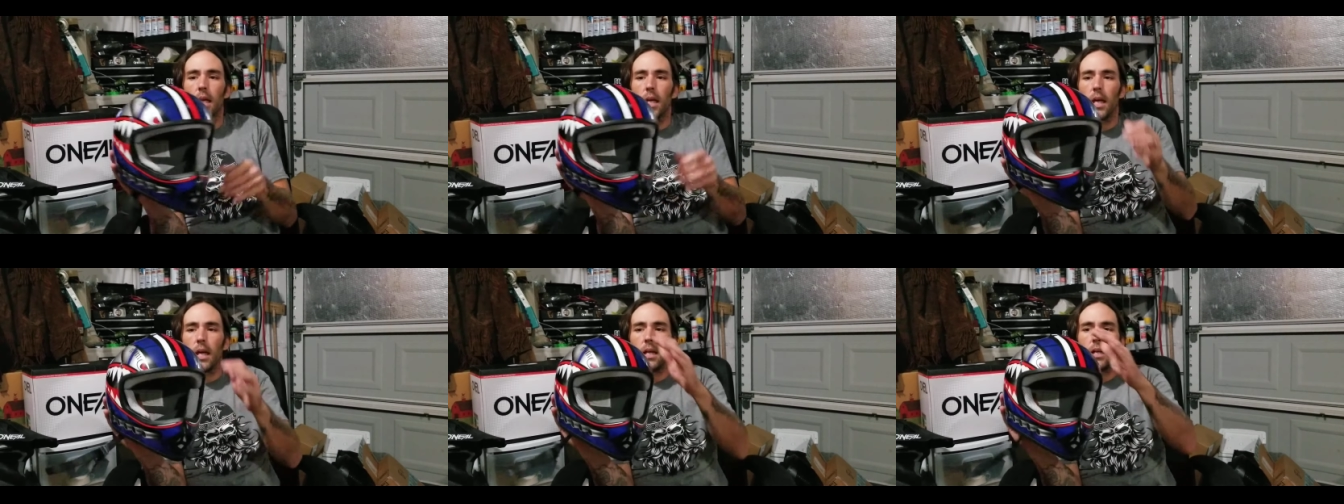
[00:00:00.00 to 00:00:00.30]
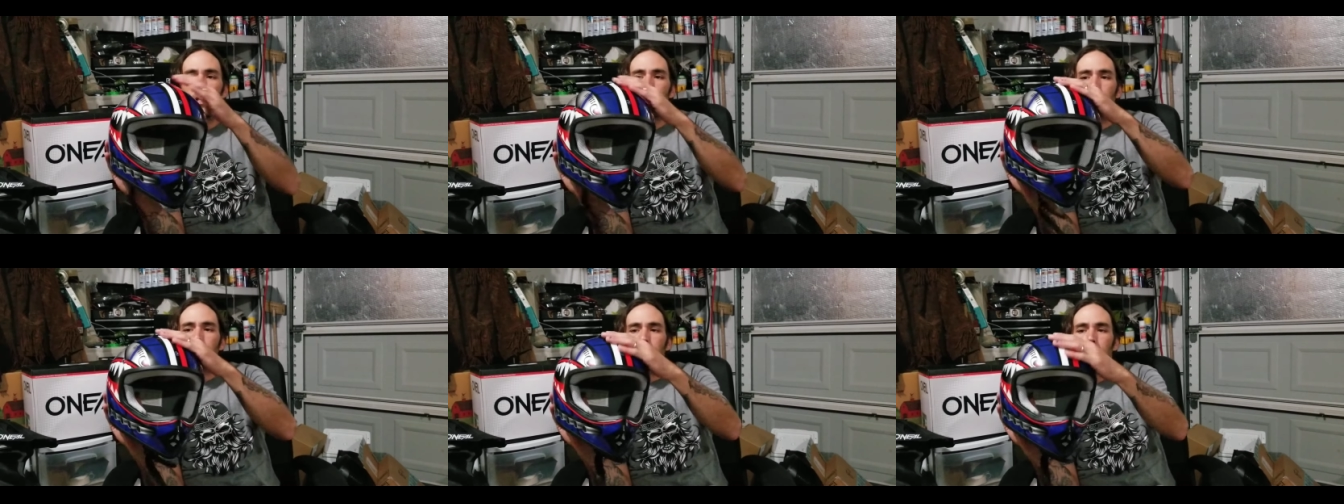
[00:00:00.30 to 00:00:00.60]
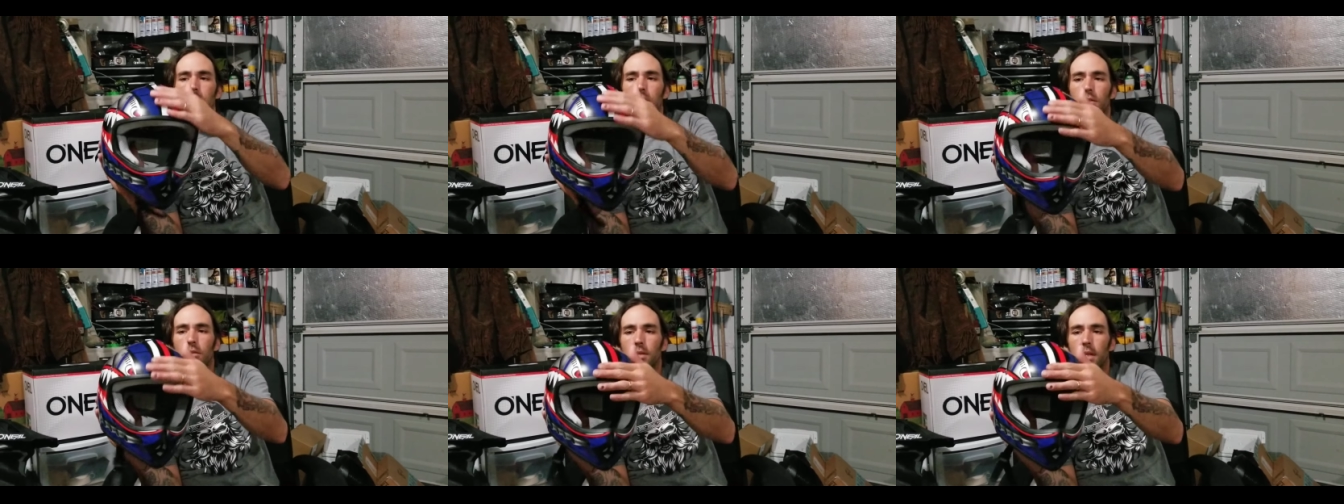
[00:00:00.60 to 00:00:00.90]
and it's
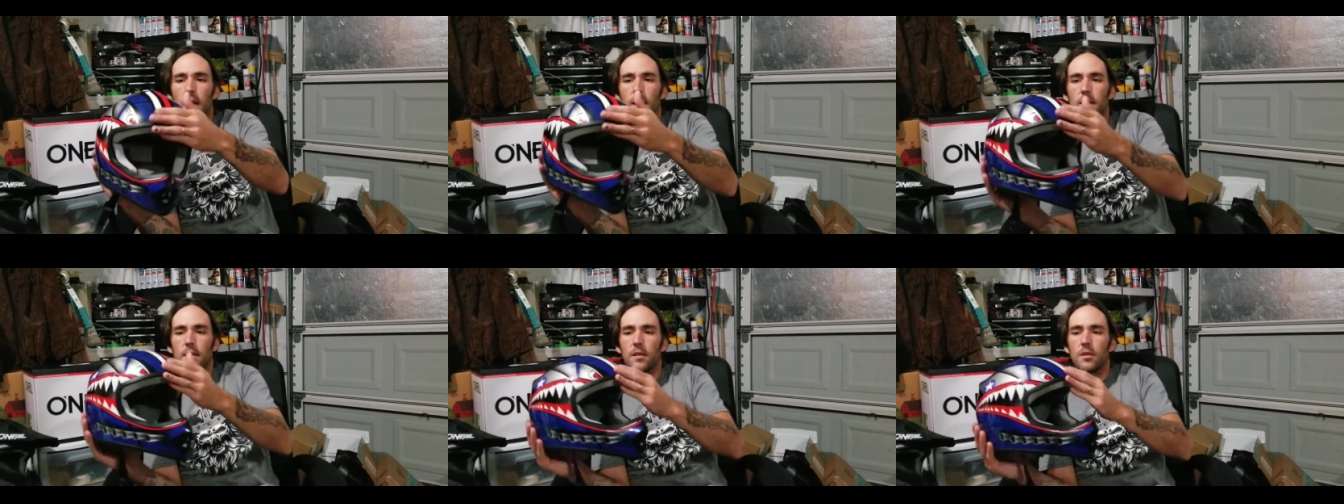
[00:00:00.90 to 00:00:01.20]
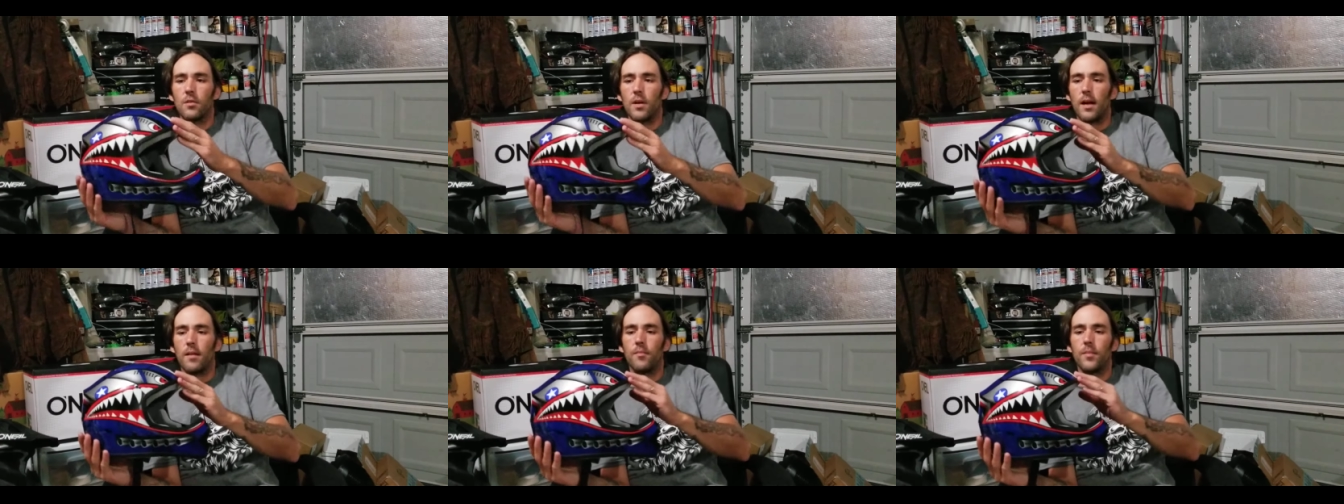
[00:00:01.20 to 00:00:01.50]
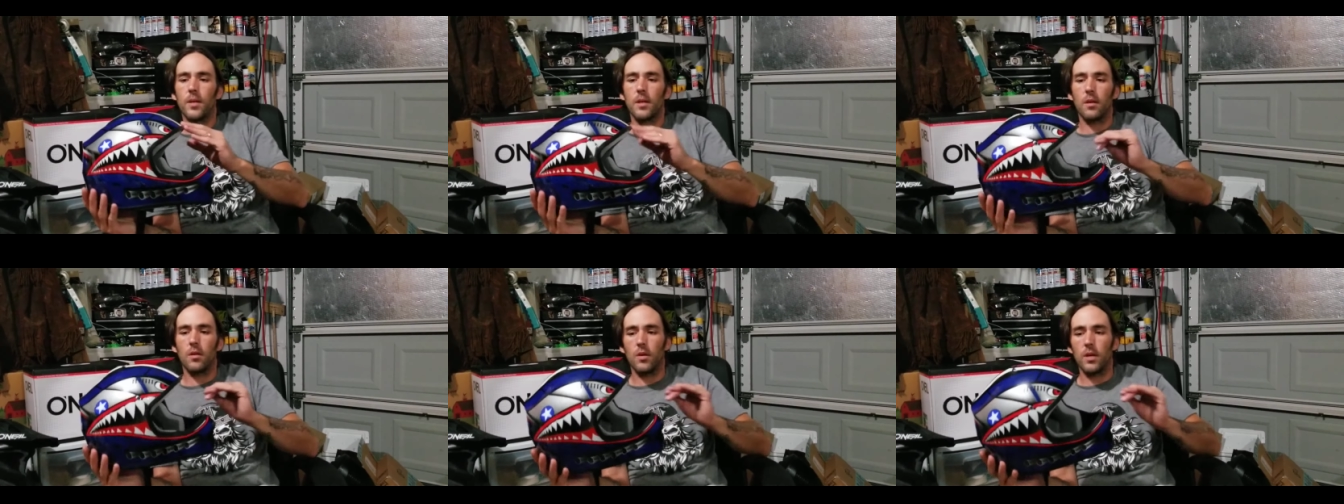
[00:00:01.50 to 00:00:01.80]
still got the
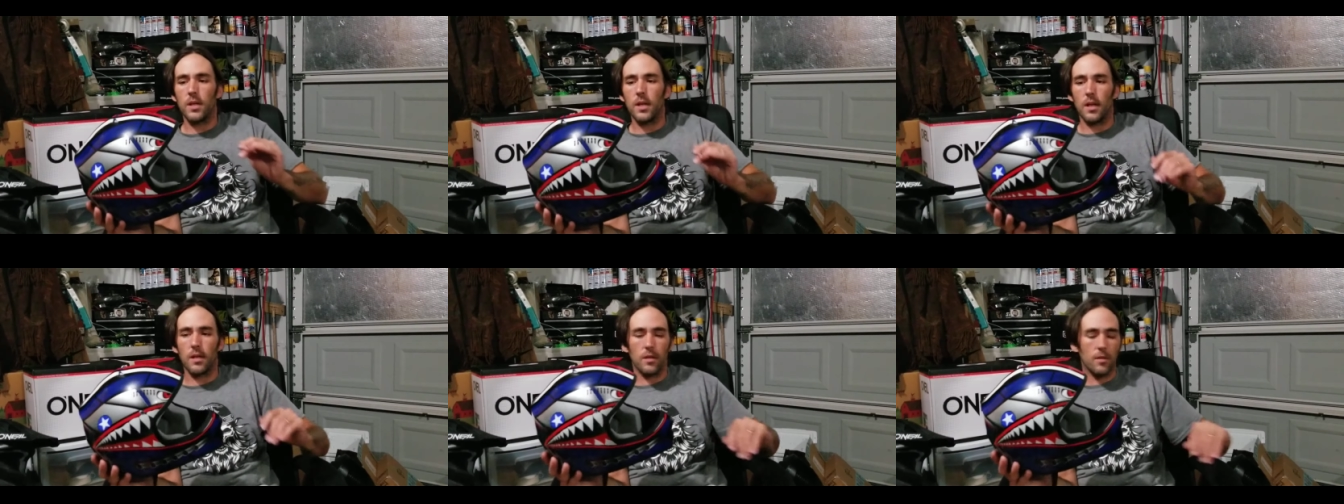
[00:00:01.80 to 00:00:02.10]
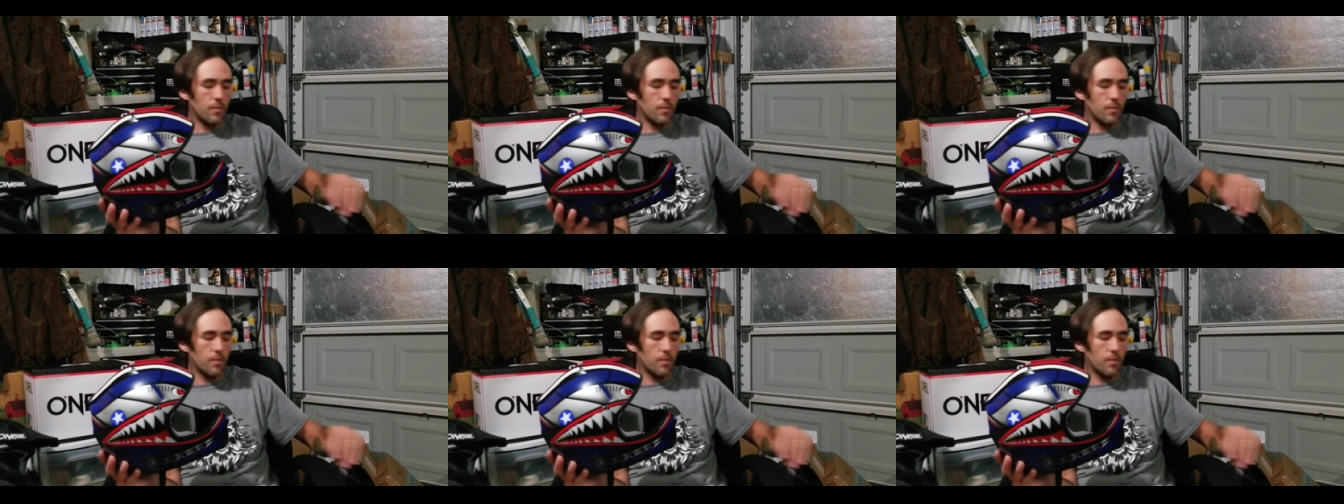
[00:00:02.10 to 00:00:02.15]
graphic going down the